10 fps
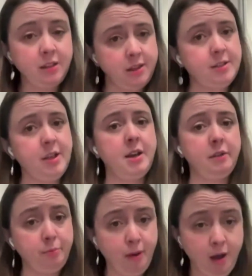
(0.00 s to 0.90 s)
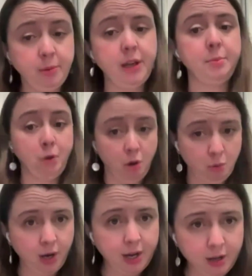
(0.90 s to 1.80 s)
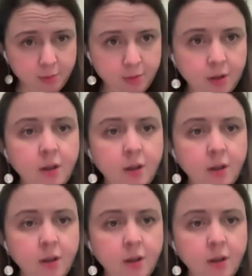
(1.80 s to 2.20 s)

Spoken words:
to this kind of public program,